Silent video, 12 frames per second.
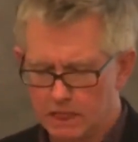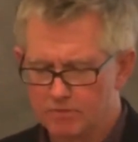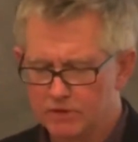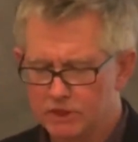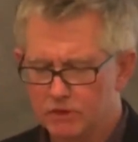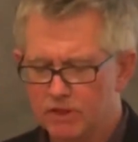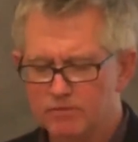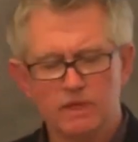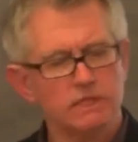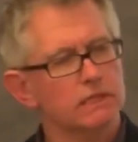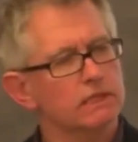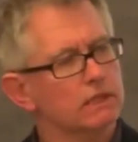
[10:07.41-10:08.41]
are pursuing
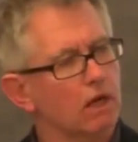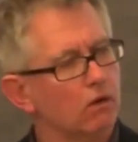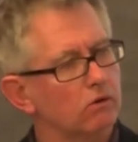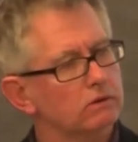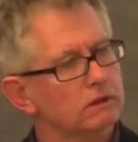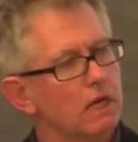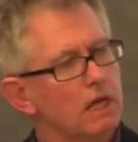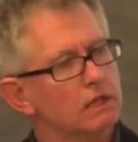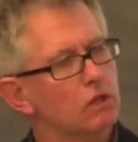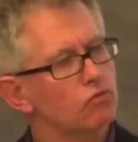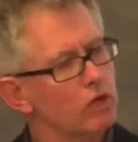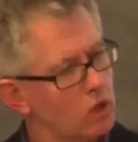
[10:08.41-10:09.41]
business goals
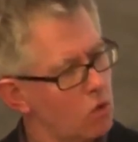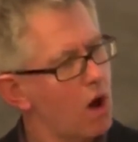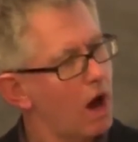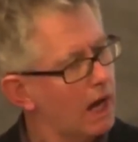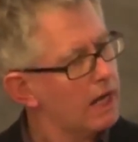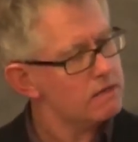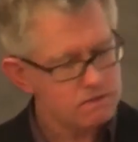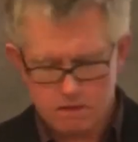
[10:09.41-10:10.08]
that require,